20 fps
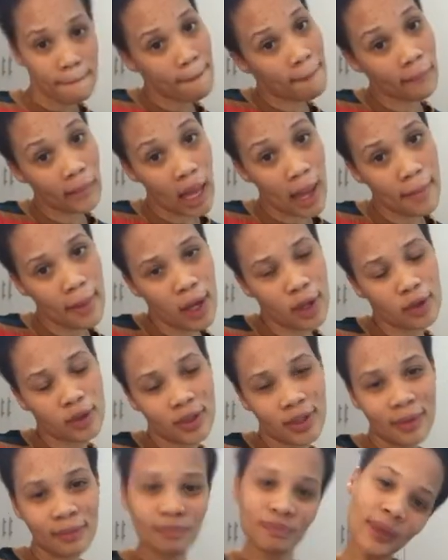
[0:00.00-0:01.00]
I'm out.
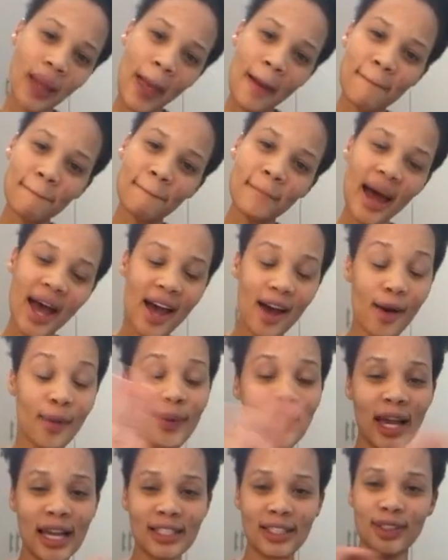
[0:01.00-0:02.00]
Bye. I hope you
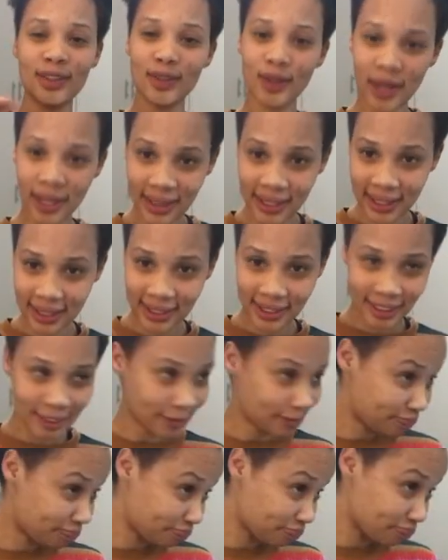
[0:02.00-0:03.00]
guys enjoyed this
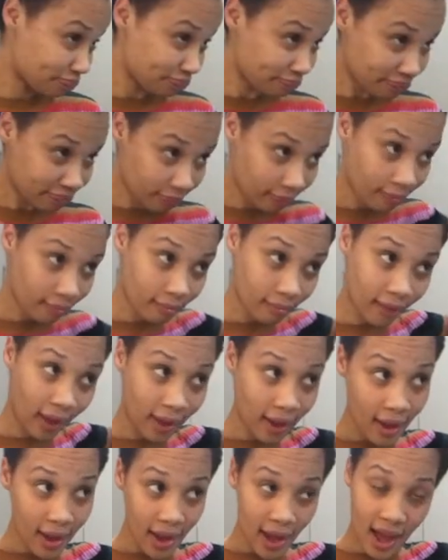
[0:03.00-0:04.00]

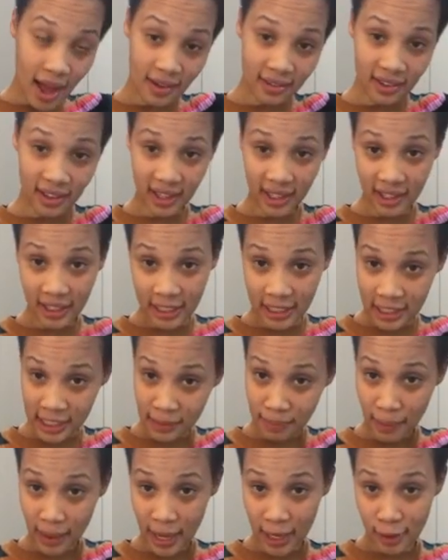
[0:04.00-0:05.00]
and that it
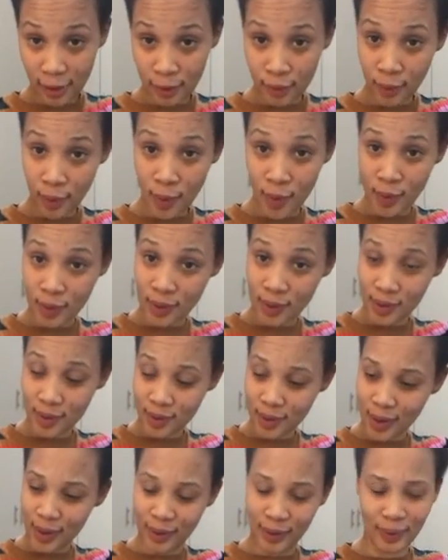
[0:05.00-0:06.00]
inspired you to also
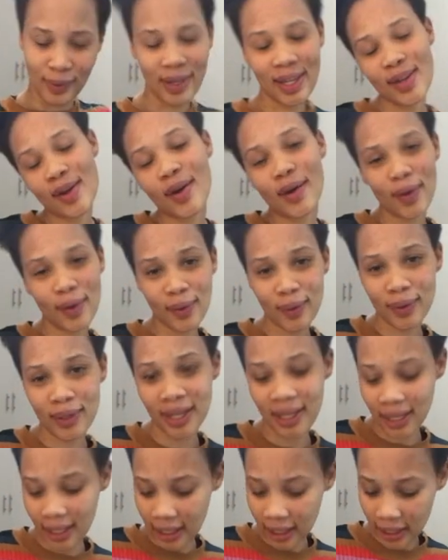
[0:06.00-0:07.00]
start doing your own
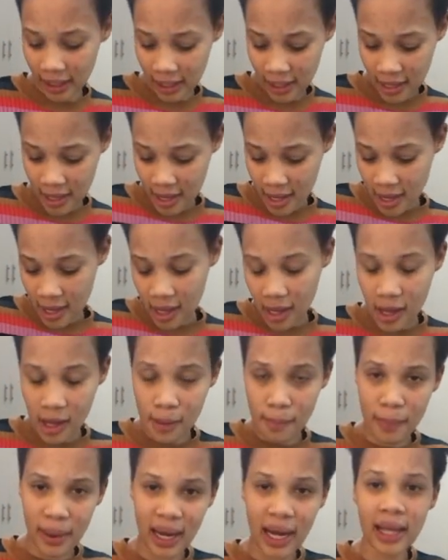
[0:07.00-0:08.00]
hair.
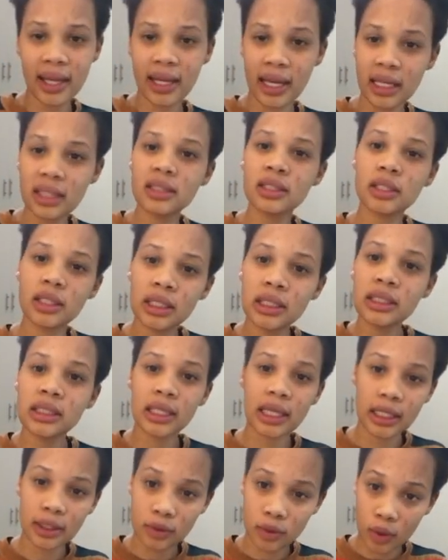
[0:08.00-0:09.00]
But I guess it is
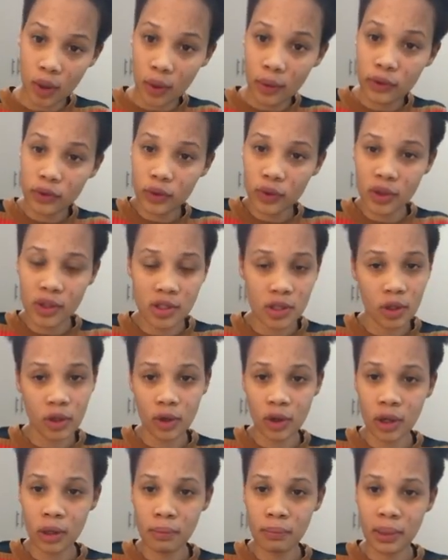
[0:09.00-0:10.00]
nice to go into the
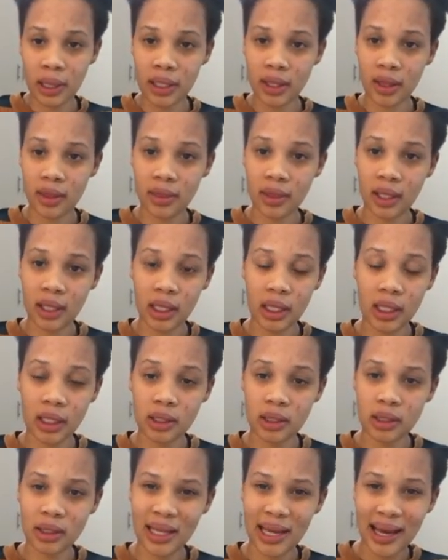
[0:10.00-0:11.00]
salon, but the thing
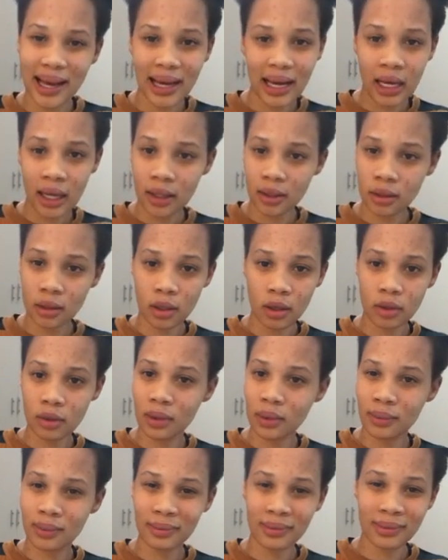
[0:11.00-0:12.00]
is, don't
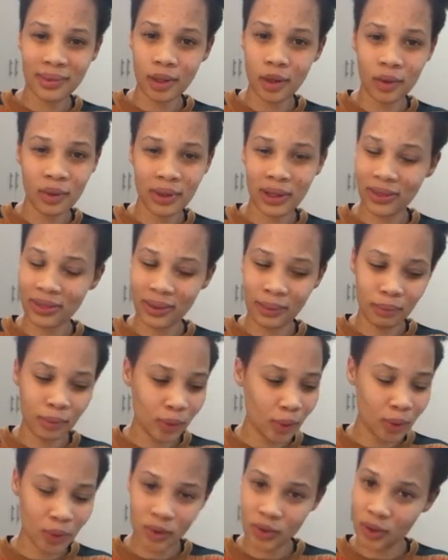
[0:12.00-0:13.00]
let them
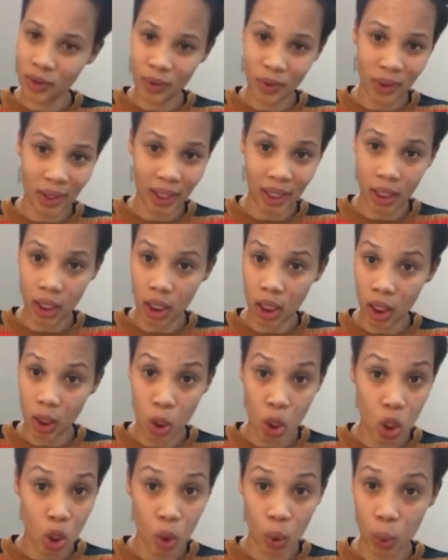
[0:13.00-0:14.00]
torture your hair.
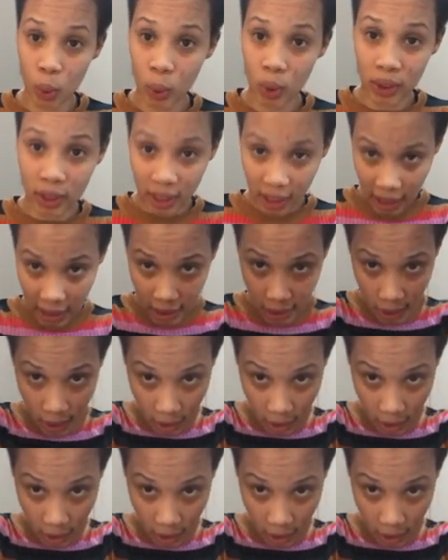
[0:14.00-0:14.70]
No, this